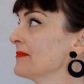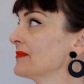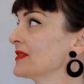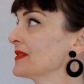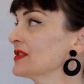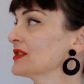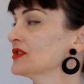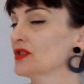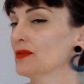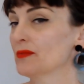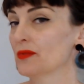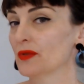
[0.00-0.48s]

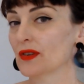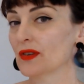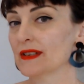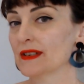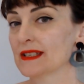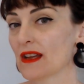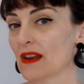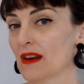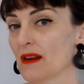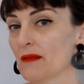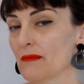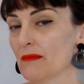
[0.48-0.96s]
Jupiter
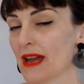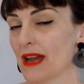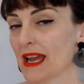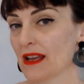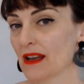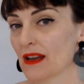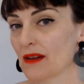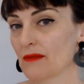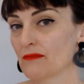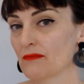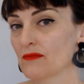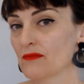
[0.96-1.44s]
is going to
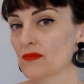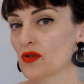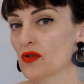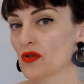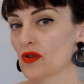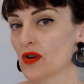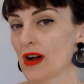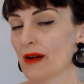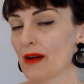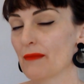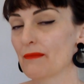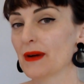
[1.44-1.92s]
make
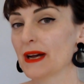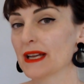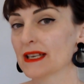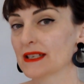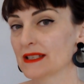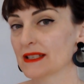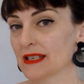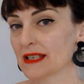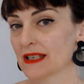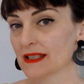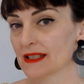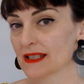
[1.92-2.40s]
more
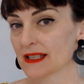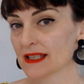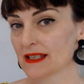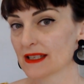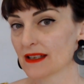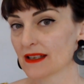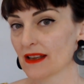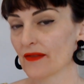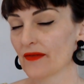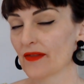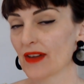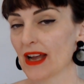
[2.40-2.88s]

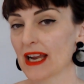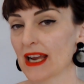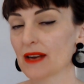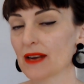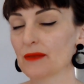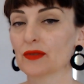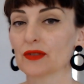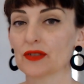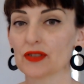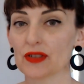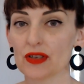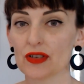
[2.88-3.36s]
abundance
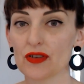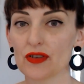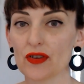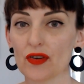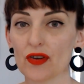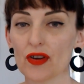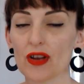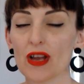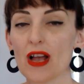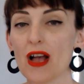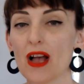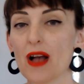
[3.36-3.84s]
available to
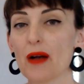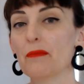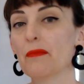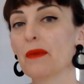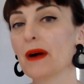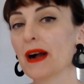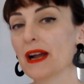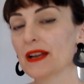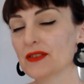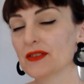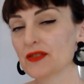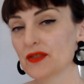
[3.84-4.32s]
you
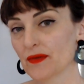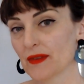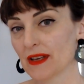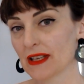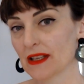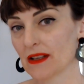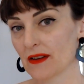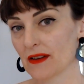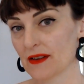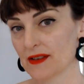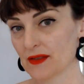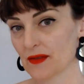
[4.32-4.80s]
by
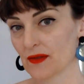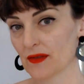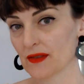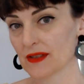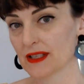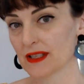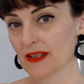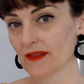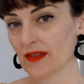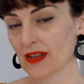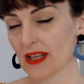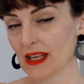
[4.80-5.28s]
doing those
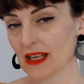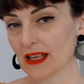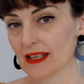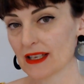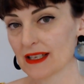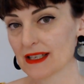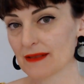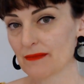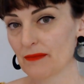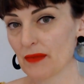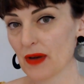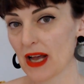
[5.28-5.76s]
sorts of
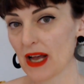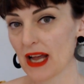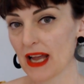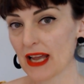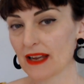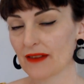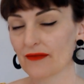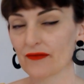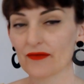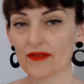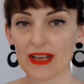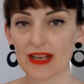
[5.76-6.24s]
things, by
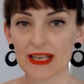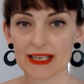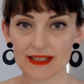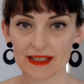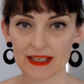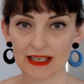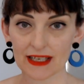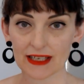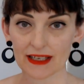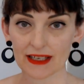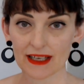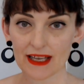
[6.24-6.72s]

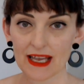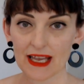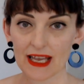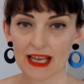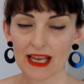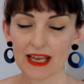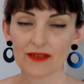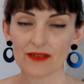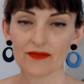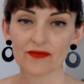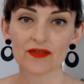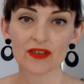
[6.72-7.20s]
investing
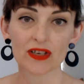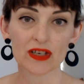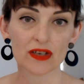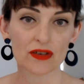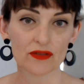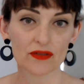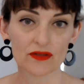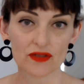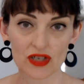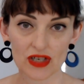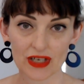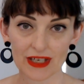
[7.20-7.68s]
in
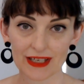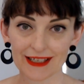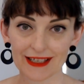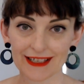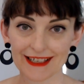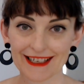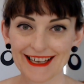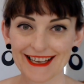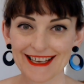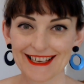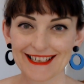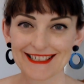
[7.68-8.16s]
Venusian
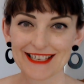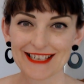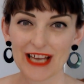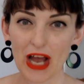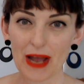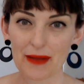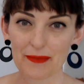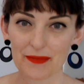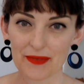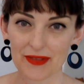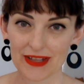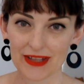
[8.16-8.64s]

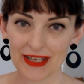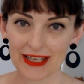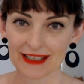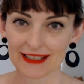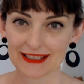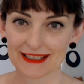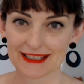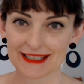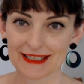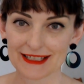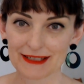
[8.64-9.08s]
type things.